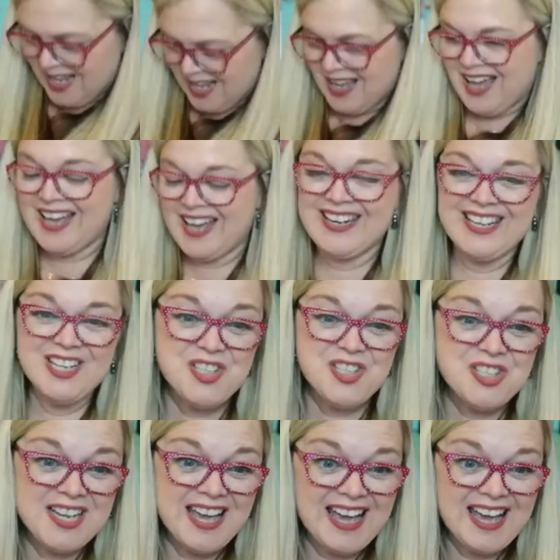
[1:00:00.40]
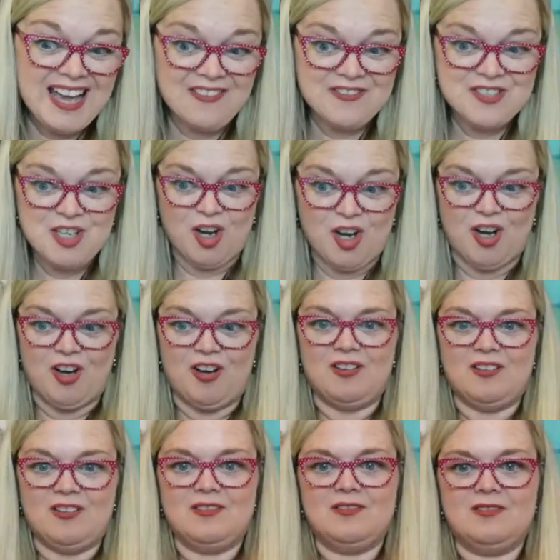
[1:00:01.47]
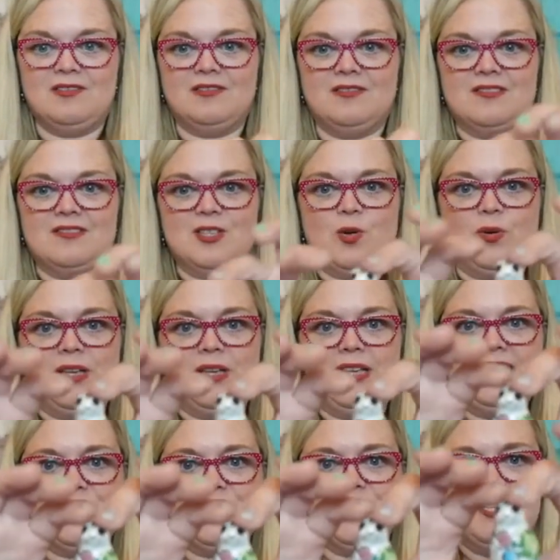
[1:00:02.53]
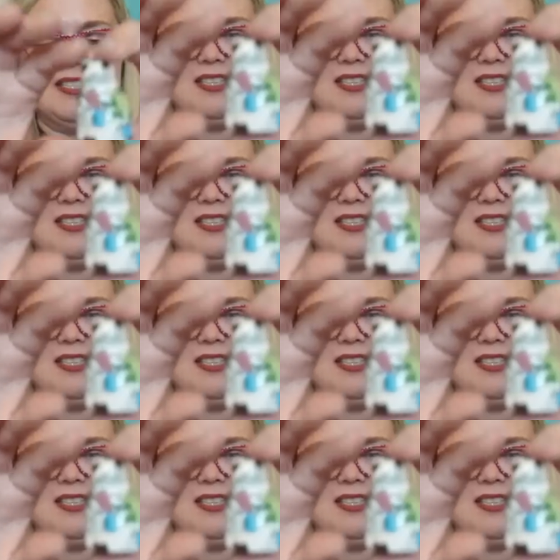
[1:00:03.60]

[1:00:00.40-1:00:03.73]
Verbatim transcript: an inch and a half tall. So it's just